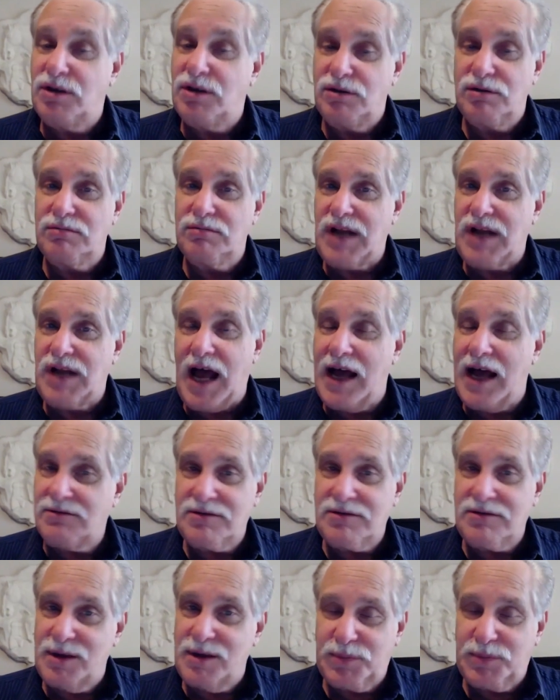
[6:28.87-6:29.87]
you're
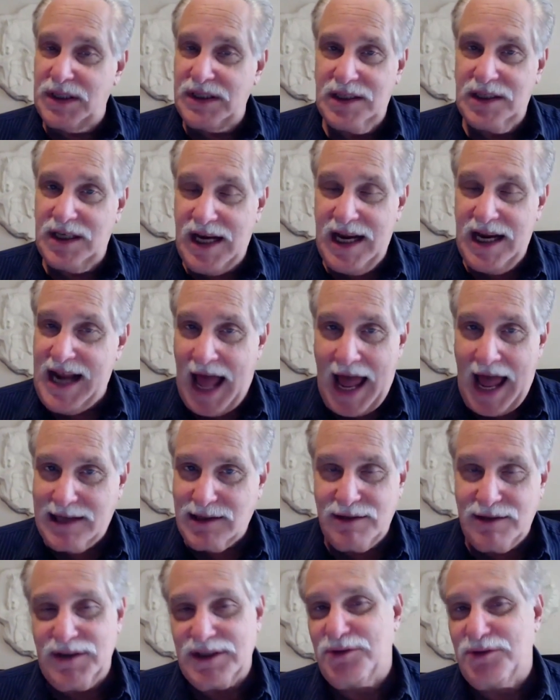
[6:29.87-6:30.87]
not completely
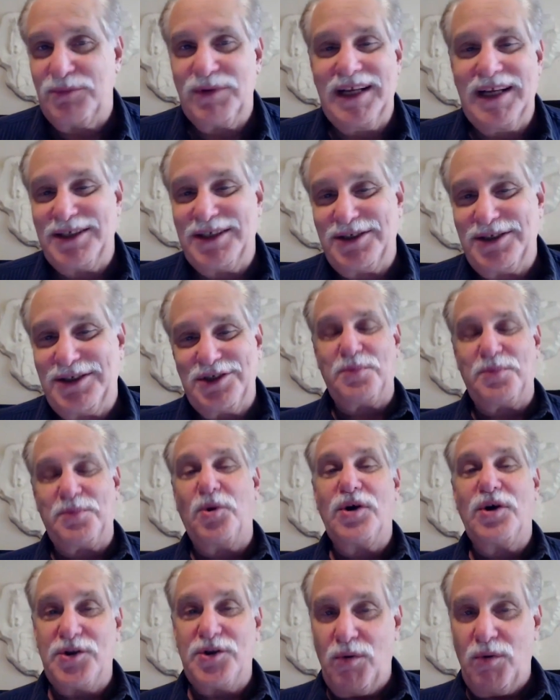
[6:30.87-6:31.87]
inactive as it relates to the
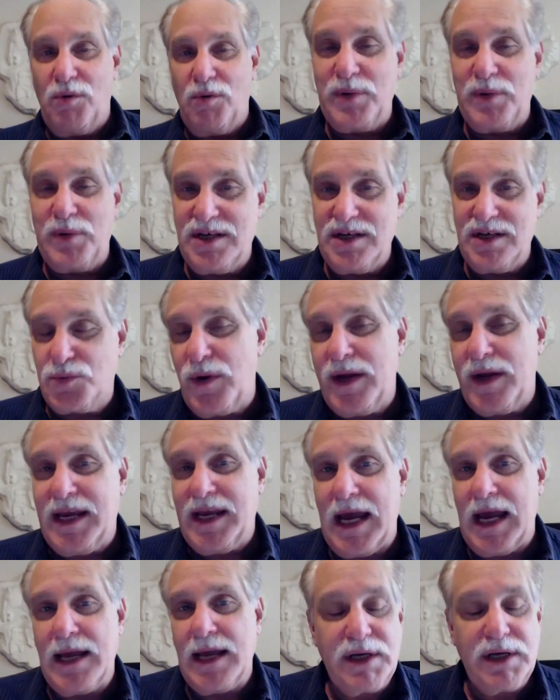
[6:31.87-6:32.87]
sport, and you won't be this
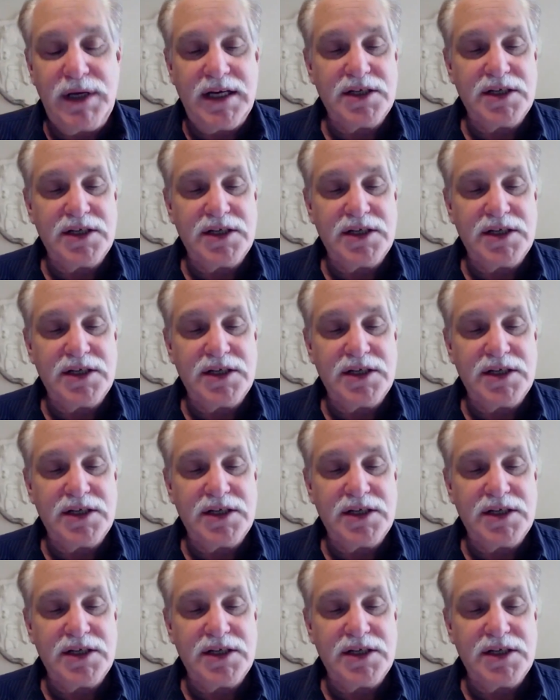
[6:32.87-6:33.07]
weekend